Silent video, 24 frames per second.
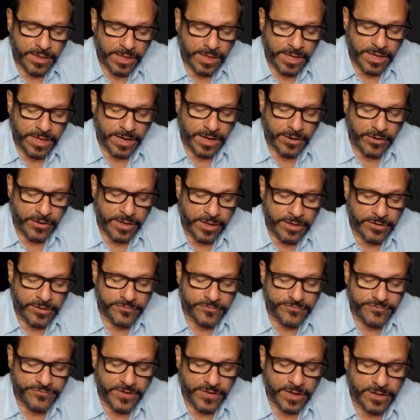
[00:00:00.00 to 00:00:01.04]
And our header
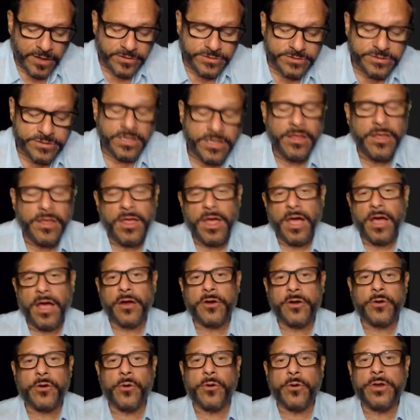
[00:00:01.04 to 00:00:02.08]
files are
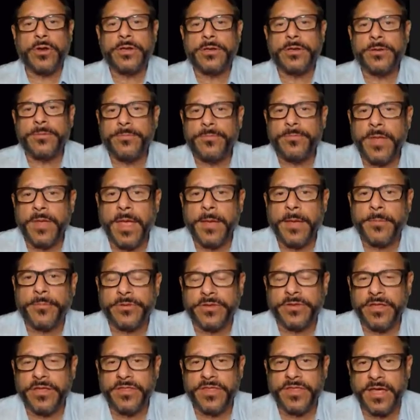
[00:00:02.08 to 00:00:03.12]
going to be able
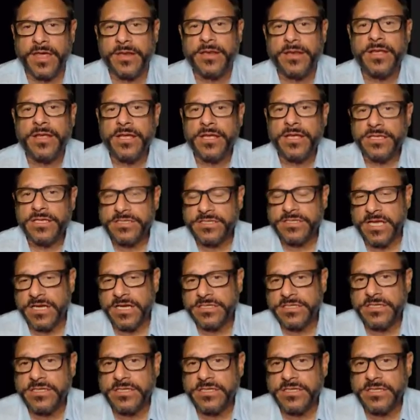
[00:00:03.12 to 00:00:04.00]
to then section